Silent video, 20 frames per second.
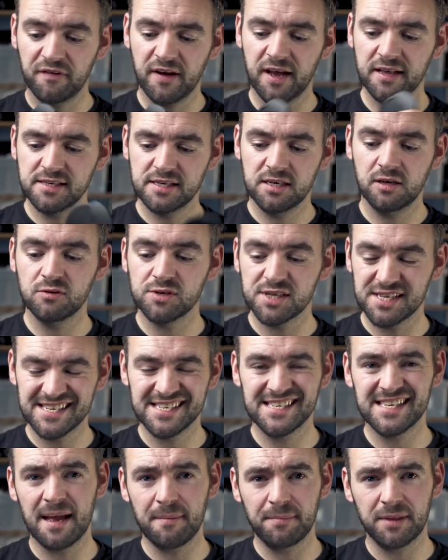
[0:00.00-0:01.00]
I've had to use a
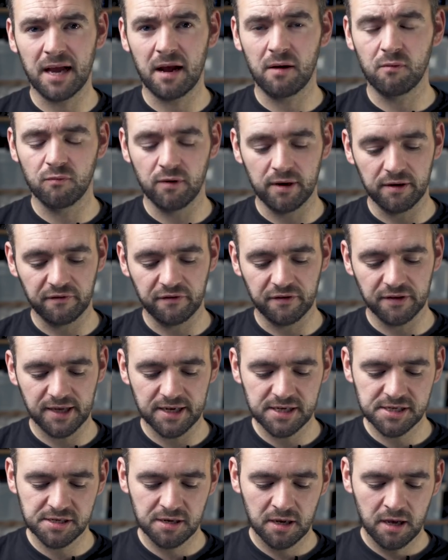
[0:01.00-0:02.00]
step-down ring for
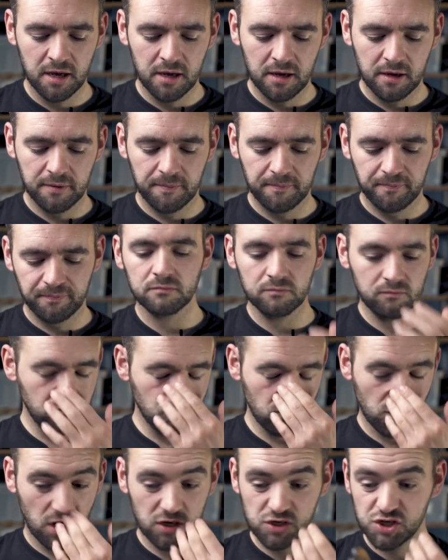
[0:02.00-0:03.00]
this.
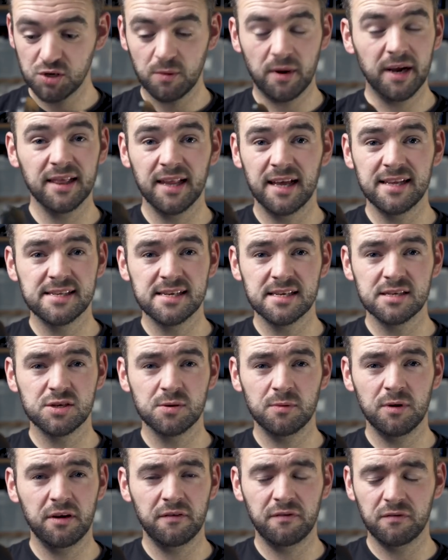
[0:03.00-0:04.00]
So I lent it
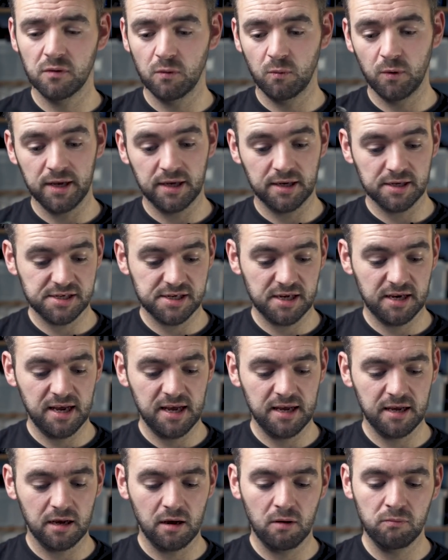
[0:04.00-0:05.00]
to her for a week. I said,
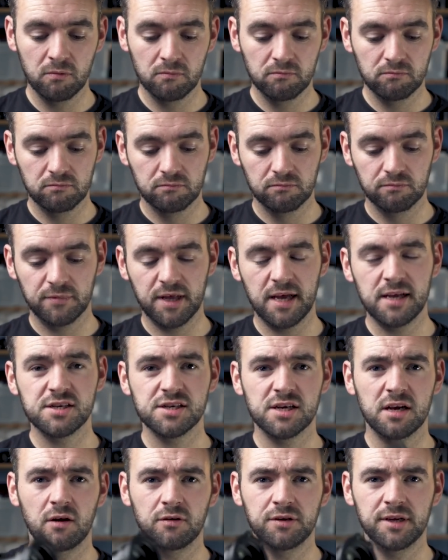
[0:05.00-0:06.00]
here you go.
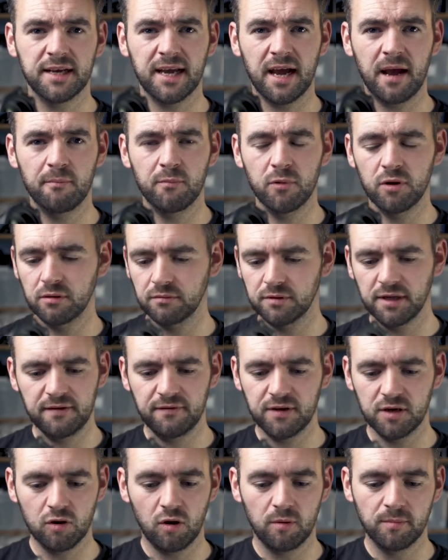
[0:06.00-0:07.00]
There's it on your camera,
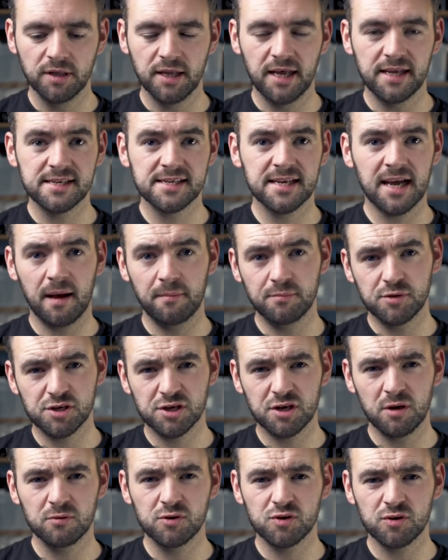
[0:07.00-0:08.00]
leave your normal lens cap,
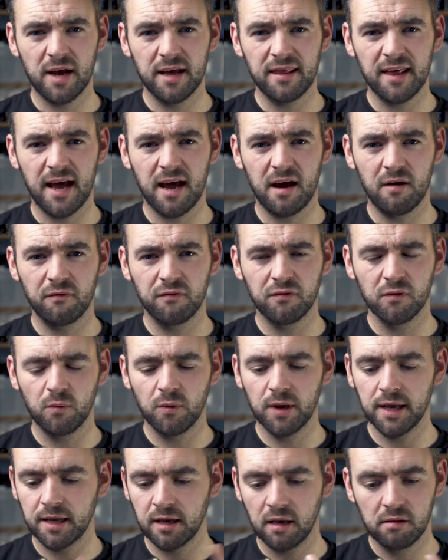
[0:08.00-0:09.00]
just go and try that out for a
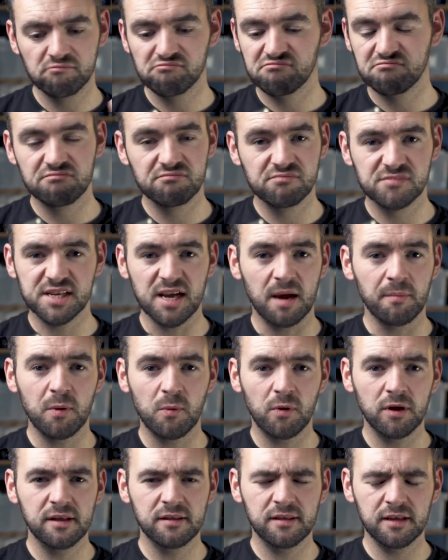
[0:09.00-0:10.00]
week, tell me
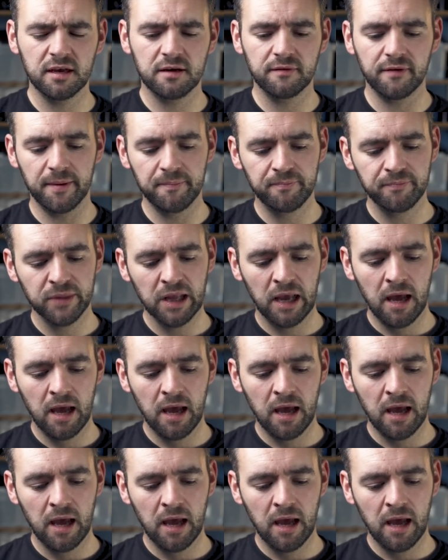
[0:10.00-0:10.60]
what you think of it.